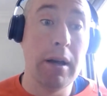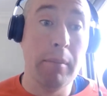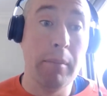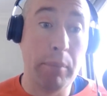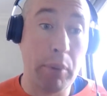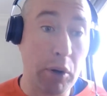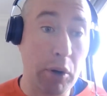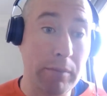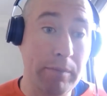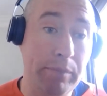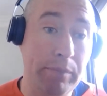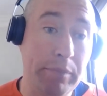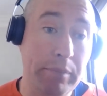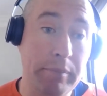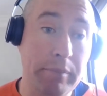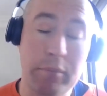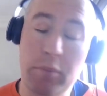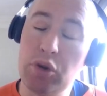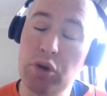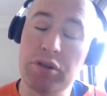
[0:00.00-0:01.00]
But
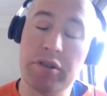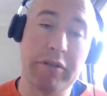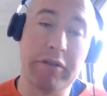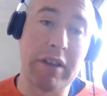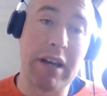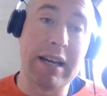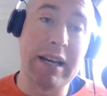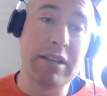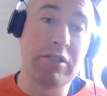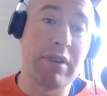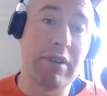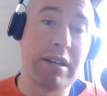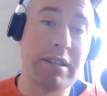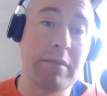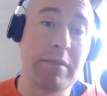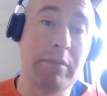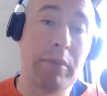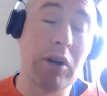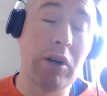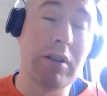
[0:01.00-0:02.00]
much of that is
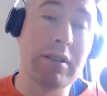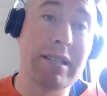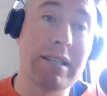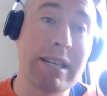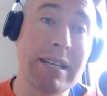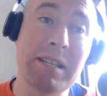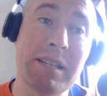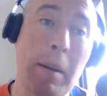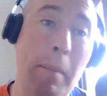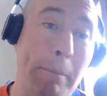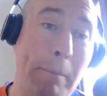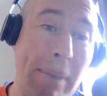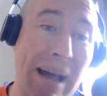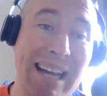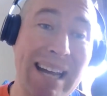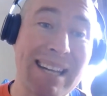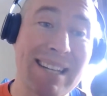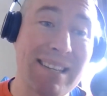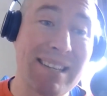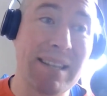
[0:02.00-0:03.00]
racing politics.
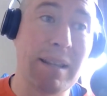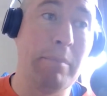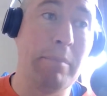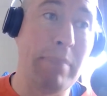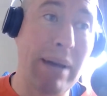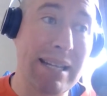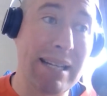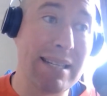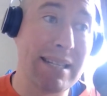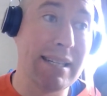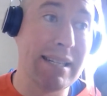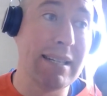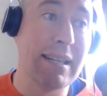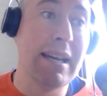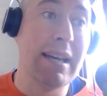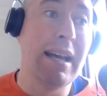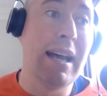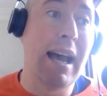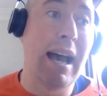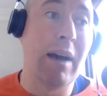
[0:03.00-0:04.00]
Back to the betting,
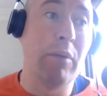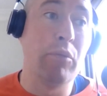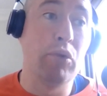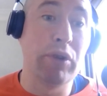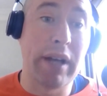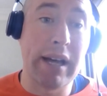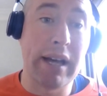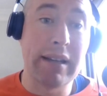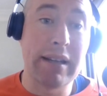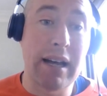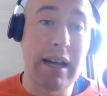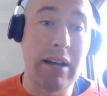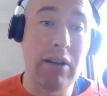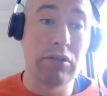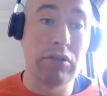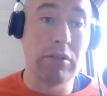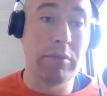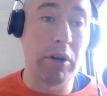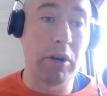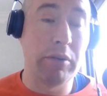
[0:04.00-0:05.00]
and we'll get that
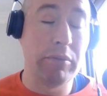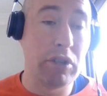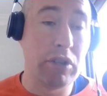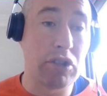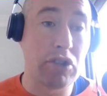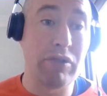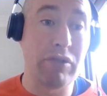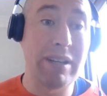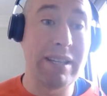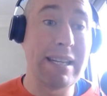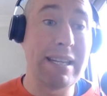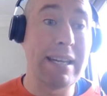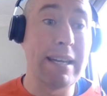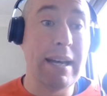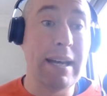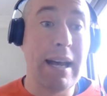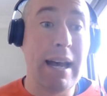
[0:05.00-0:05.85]
along the bottom of the screen there.